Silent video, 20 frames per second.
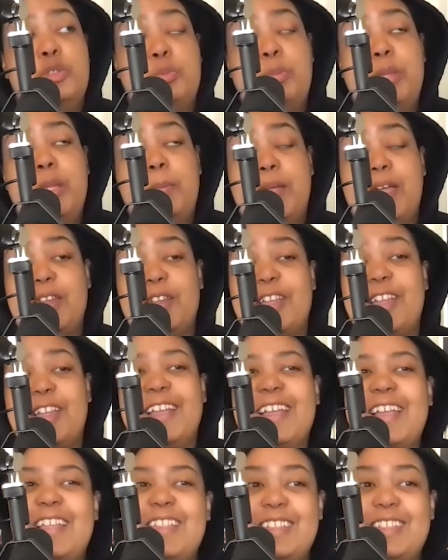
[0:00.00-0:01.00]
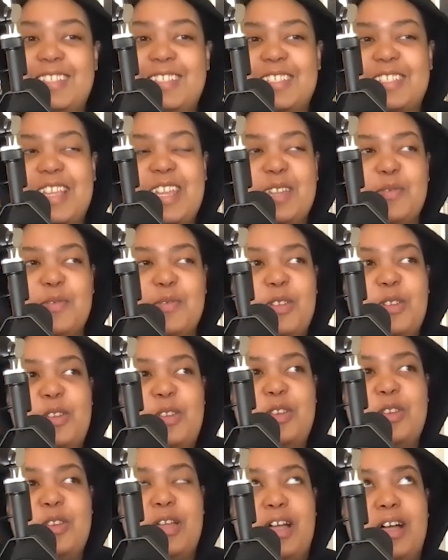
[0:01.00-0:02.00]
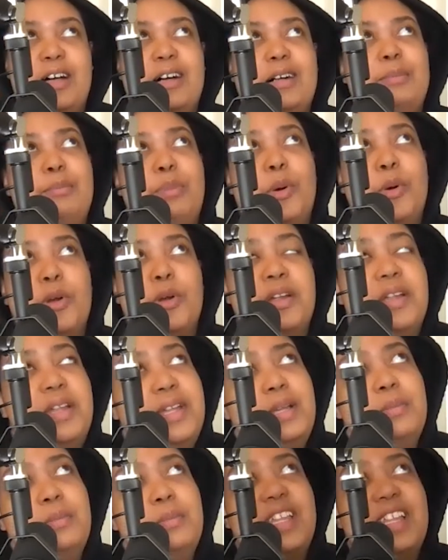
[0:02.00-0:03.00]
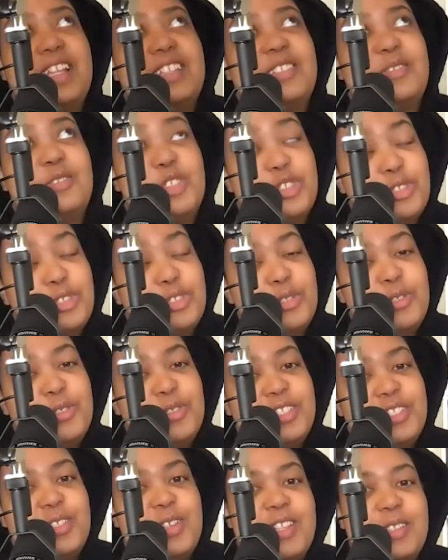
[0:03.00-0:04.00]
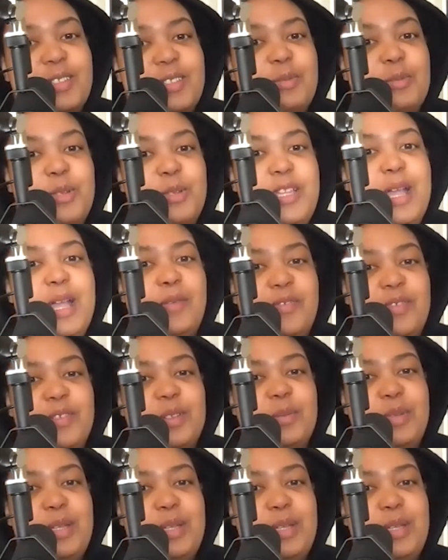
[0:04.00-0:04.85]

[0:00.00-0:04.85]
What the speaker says: be better. This is kind of boring, but it's true. So it'd be helpful to